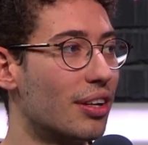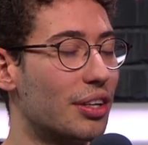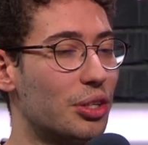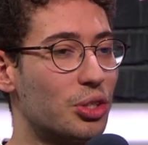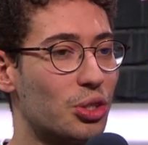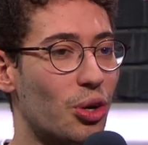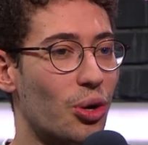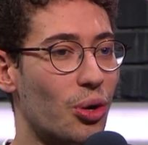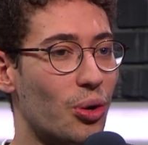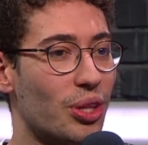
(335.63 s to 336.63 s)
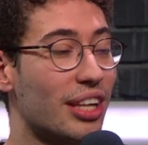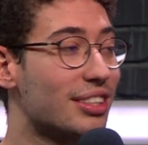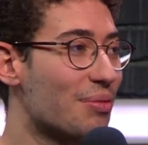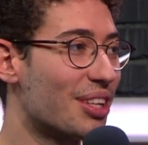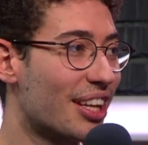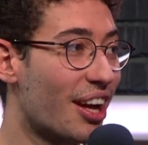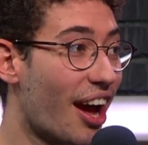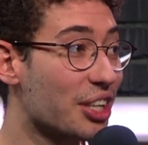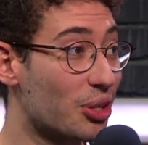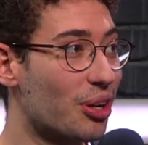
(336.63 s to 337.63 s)
So that's something that I
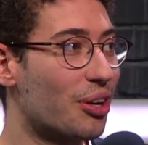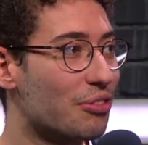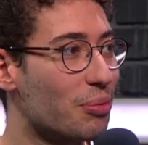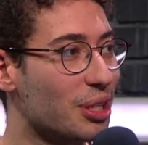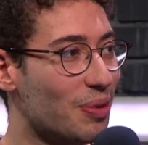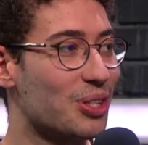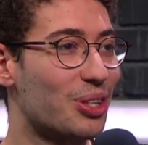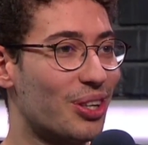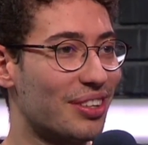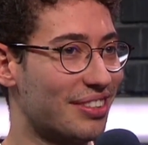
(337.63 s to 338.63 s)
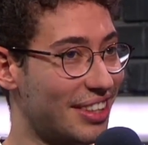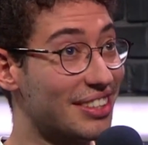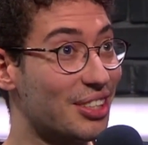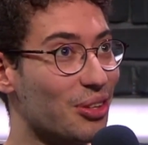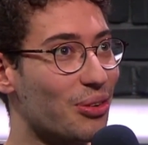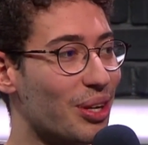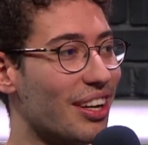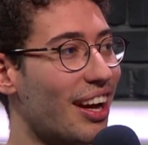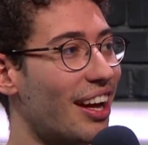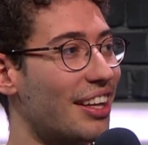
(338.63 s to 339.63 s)
actually learned from Special in Season 3.
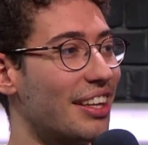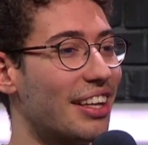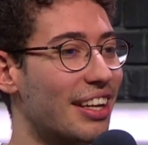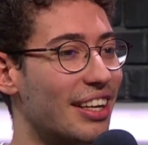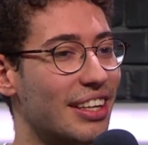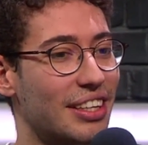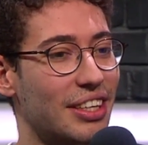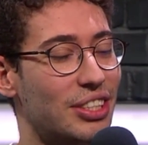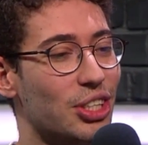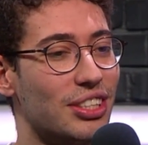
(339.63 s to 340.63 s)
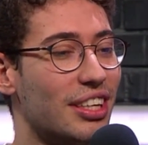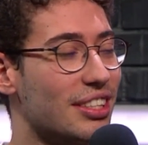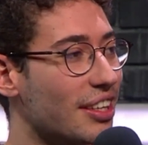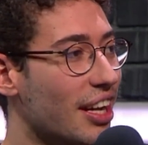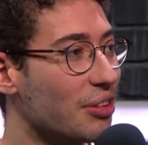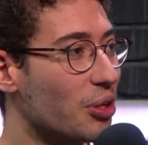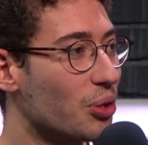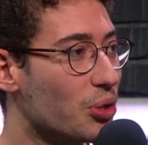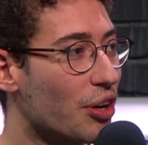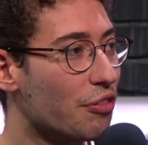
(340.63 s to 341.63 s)
And it's just things like that, you know,
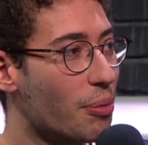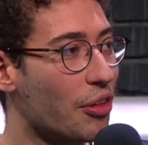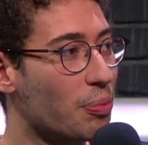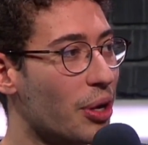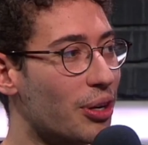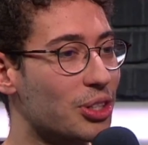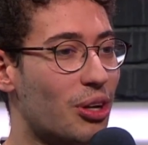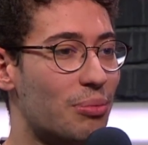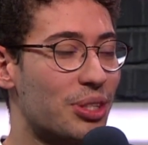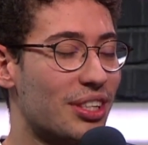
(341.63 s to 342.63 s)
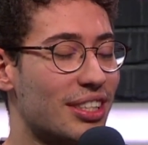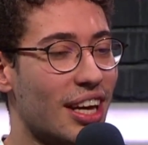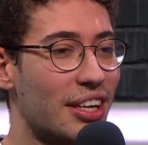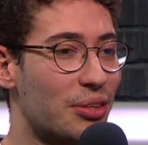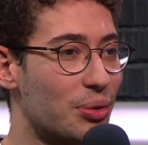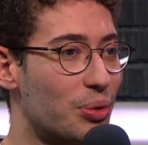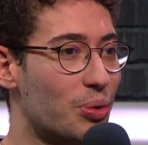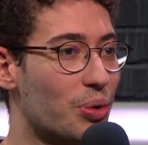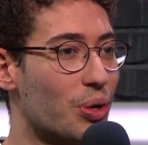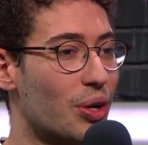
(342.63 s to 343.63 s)
you learn from other players. So I'm just excited
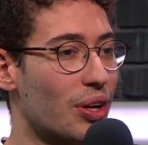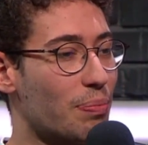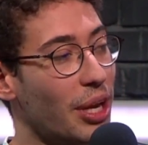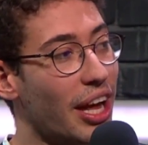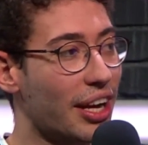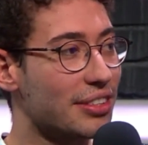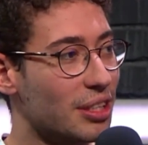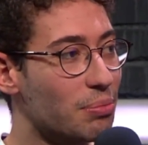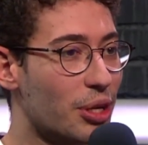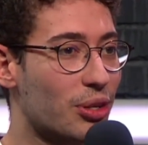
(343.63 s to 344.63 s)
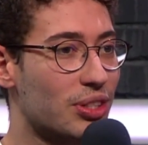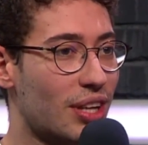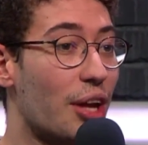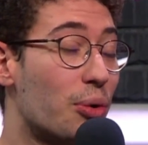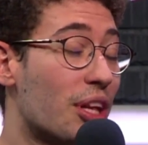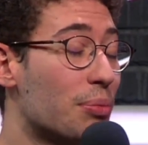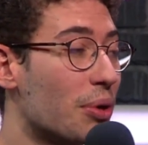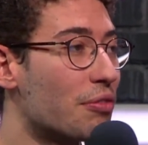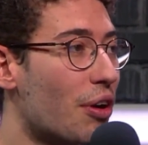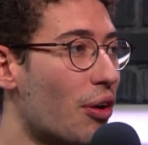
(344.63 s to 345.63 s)
to play against him because I looked up to
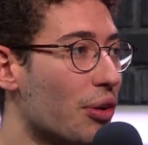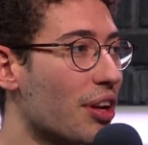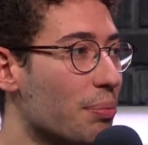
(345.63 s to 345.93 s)
him for a long time.